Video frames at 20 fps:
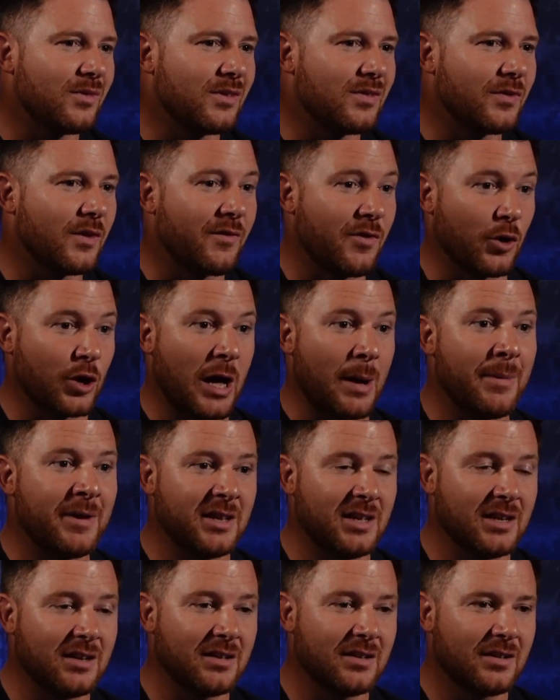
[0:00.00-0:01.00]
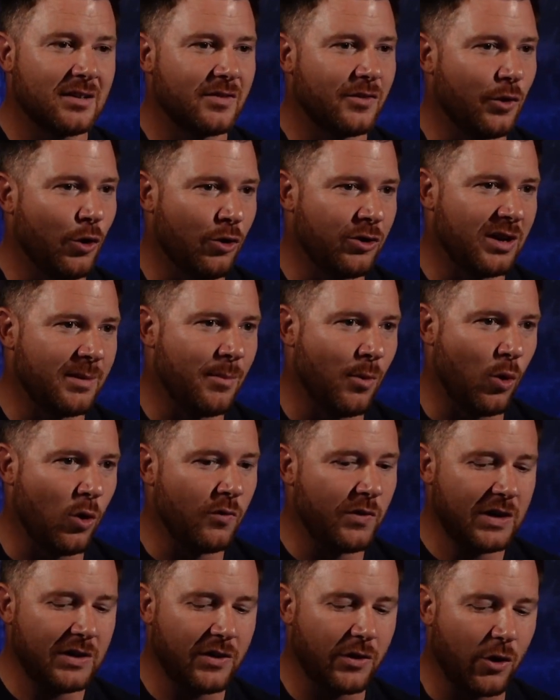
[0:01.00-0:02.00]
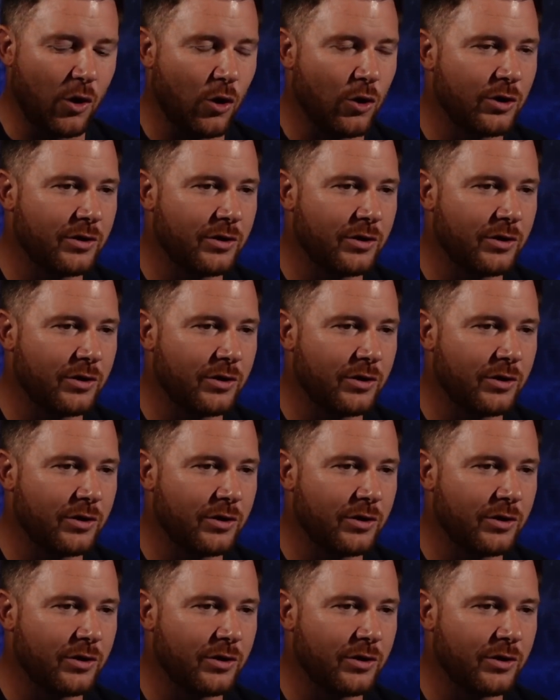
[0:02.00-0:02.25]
if they're coming to you, they're already motivated,